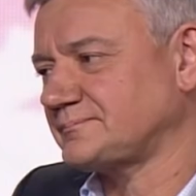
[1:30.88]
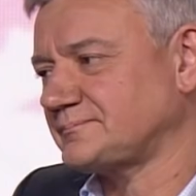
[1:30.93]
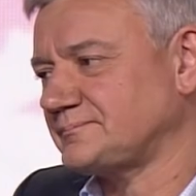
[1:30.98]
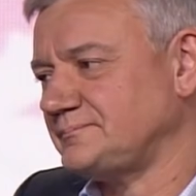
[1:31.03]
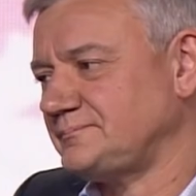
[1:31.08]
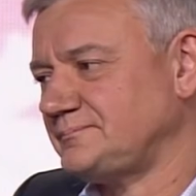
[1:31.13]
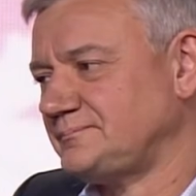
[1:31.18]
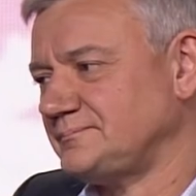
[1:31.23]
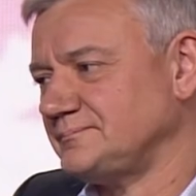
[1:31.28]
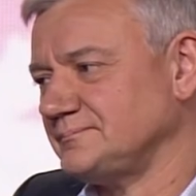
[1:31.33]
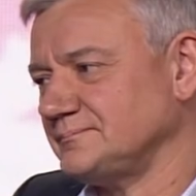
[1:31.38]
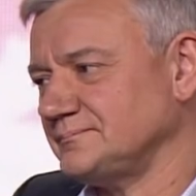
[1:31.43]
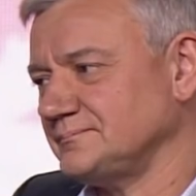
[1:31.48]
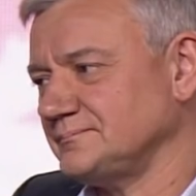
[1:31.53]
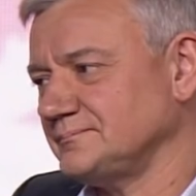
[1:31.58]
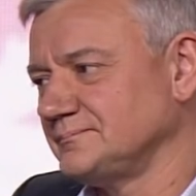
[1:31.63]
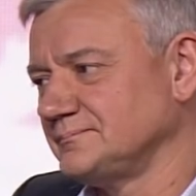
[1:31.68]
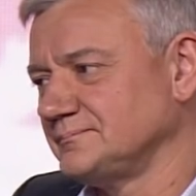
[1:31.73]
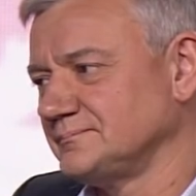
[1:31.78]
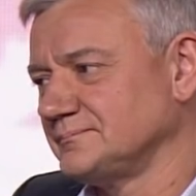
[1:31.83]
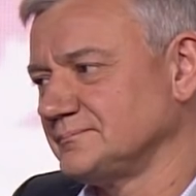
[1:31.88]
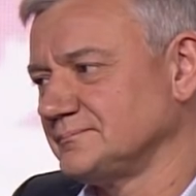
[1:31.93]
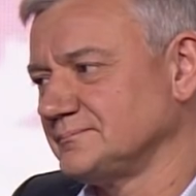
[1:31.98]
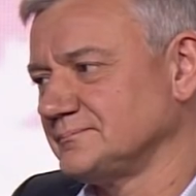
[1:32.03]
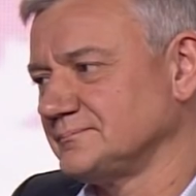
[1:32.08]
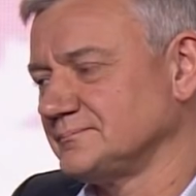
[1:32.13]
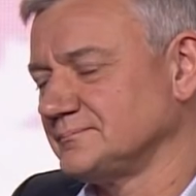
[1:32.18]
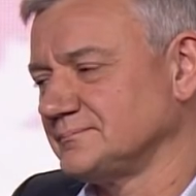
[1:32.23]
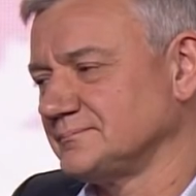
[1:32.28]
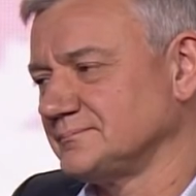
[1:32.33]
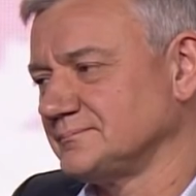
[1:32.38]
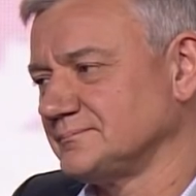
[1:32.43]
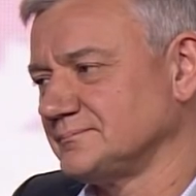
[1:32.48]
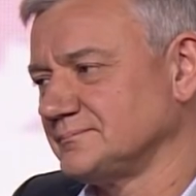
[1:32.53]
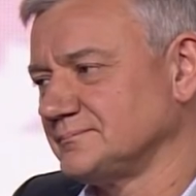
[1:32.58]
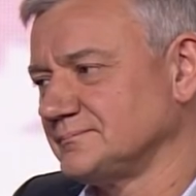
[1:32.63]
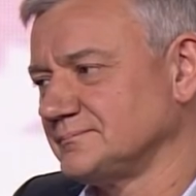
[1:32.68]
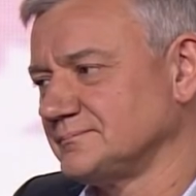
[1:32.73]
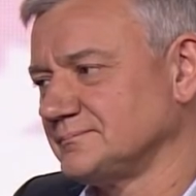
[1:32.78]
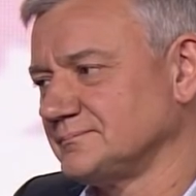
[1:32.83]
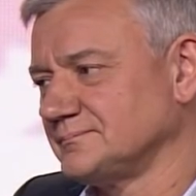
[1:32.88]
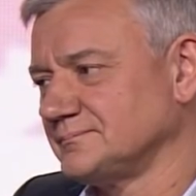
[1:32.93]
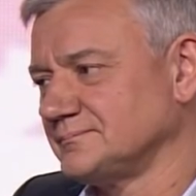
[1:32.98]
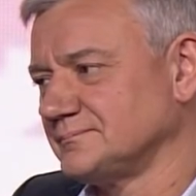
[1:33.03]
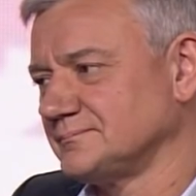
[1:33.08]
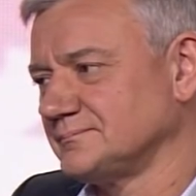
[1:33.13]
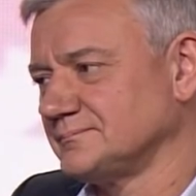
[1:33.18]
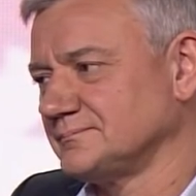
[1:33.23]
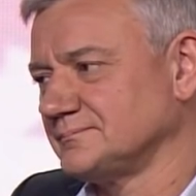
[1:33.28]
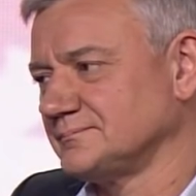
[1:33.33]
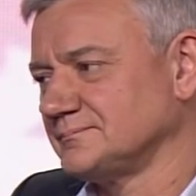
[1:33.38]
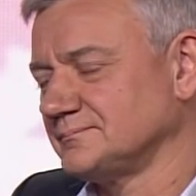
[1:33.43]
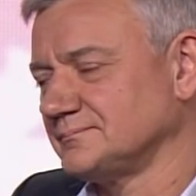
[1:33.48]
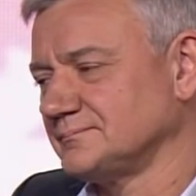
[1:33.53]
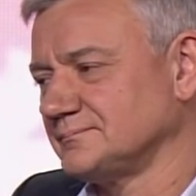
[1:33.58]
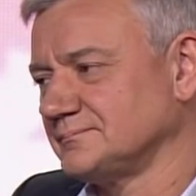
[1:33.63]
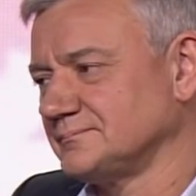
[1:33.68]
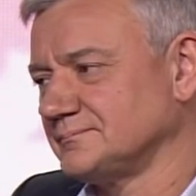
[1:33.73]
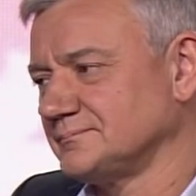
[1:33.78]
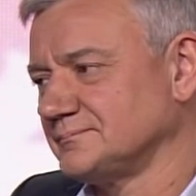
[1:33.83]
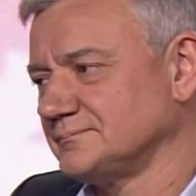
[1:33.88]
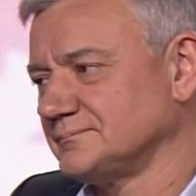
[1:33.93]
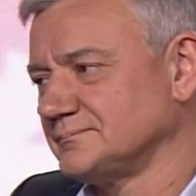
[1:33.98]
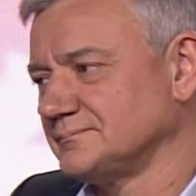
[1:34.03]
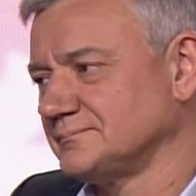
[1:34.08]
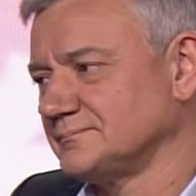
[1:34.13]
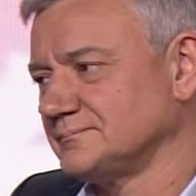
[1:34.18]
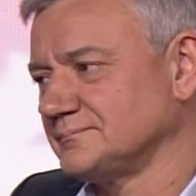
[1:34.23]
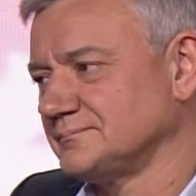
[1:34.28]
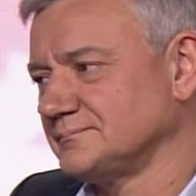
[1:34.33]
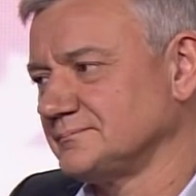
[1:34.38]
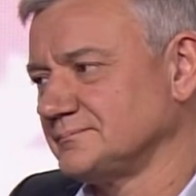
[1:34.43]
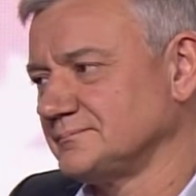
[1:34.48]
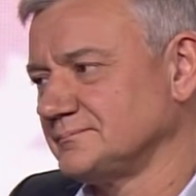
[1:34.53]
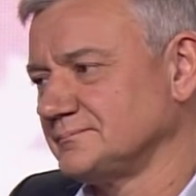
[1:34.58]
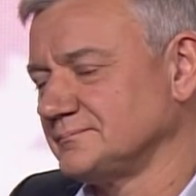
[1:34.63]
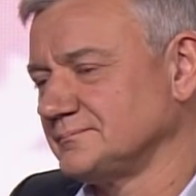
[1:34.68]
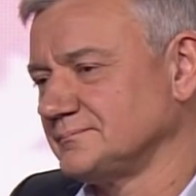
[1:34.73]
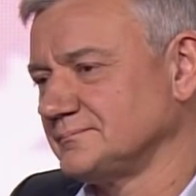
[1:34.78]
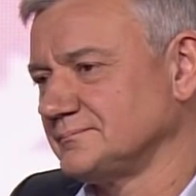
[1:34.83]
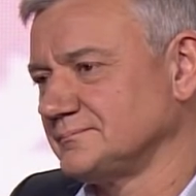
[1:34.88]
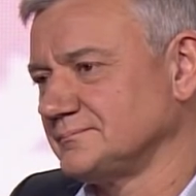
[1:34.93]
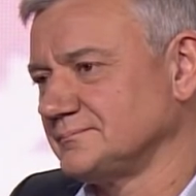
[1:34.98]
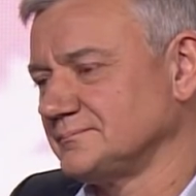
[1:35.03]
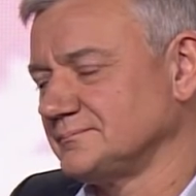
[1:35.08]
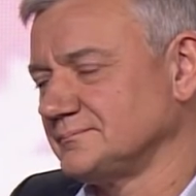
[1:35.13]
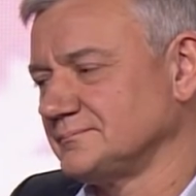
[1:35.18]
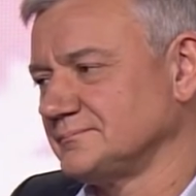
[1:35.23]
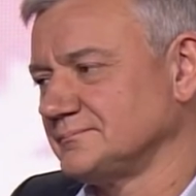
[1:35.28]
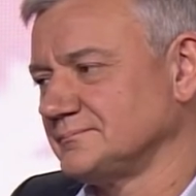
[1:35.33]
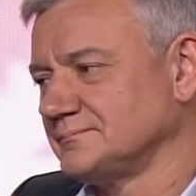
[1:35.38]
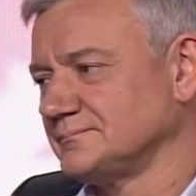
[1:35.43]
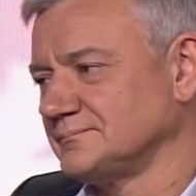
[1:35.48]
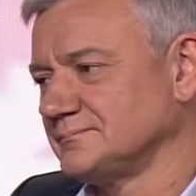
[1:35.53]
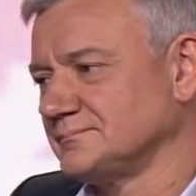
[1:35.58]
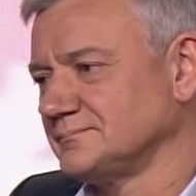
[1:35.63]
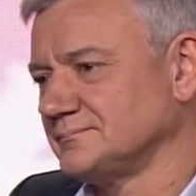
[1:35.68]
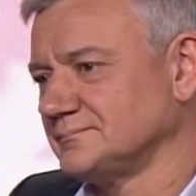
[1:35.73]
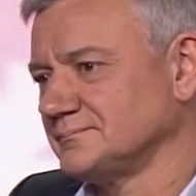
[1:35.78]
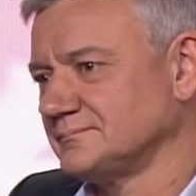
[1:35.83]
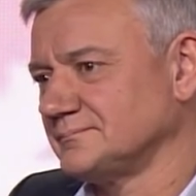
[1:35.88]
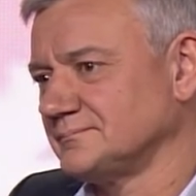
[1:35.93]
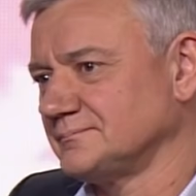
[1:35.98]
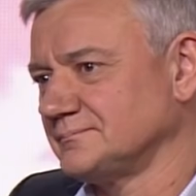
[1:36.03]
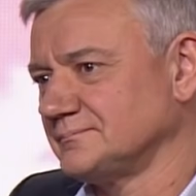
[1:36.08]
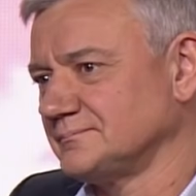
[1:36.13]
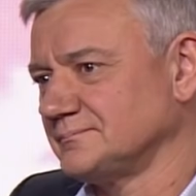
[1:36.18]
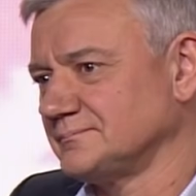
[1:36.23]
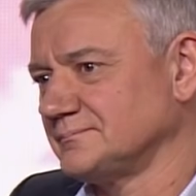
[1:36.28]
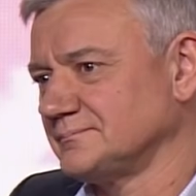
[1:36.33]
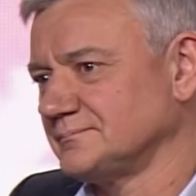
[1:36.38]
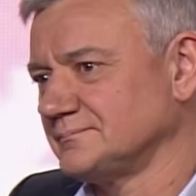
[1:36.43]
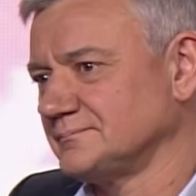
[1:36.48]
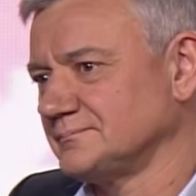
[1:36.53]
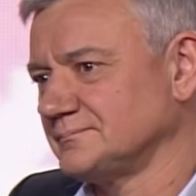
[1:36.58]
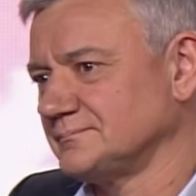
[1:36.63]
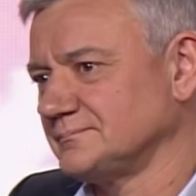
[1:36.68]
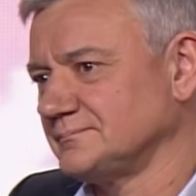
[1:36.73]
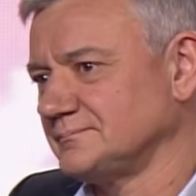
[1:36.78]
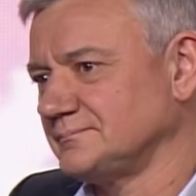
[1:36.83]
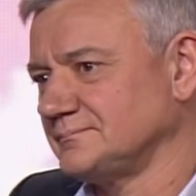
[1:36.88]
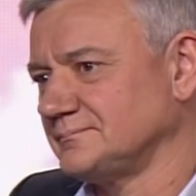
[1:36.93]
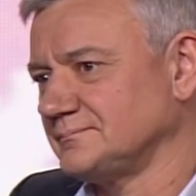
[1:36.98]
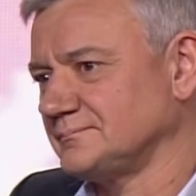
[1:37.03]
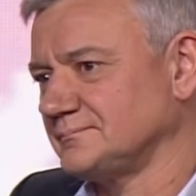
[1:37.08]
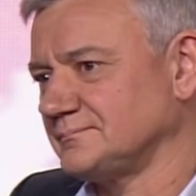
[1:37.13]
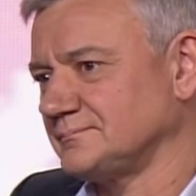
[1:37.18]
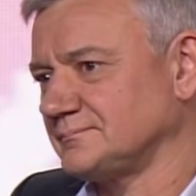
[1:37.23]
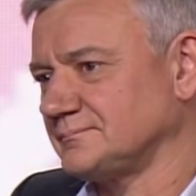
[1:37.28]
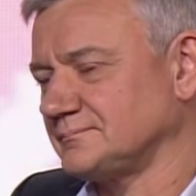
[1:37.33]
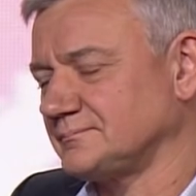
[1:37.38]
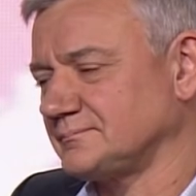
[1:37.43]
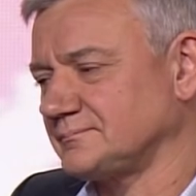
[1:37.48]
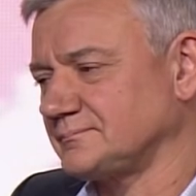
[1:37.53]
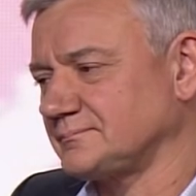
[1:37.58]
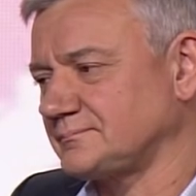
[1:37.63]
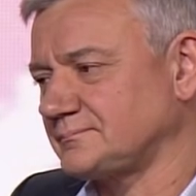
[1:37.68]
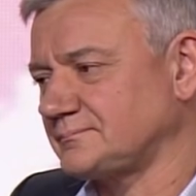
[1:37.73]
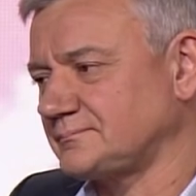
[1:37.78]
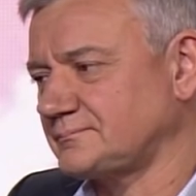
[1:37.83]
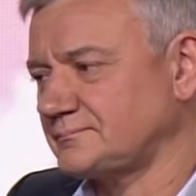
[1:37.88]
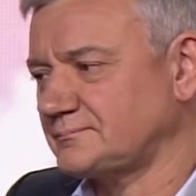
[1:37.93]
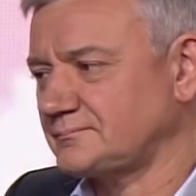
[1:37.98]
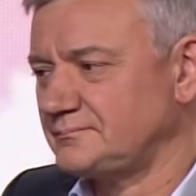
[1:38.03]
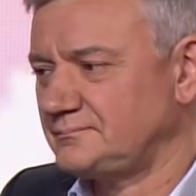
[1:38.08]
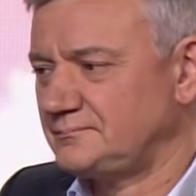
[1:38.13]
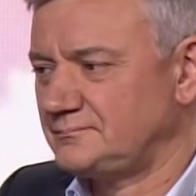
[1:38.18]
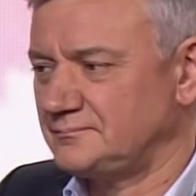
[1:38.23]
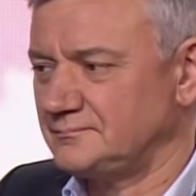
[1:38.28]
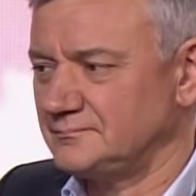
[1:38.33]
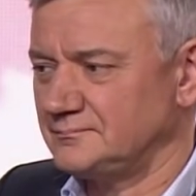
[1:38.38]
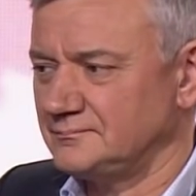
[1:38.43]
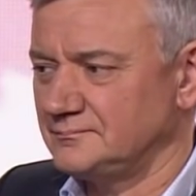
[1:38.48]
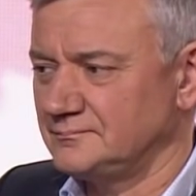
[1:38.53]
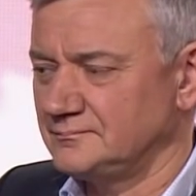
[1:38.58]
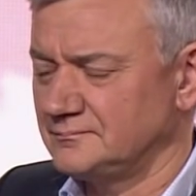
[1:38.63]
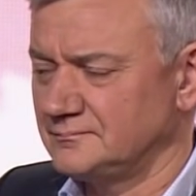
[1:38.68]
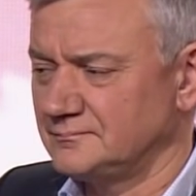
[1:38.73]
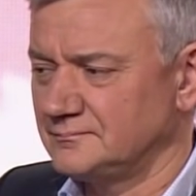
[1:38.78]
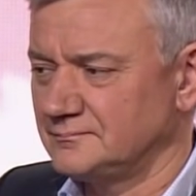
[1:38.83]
(not speaking)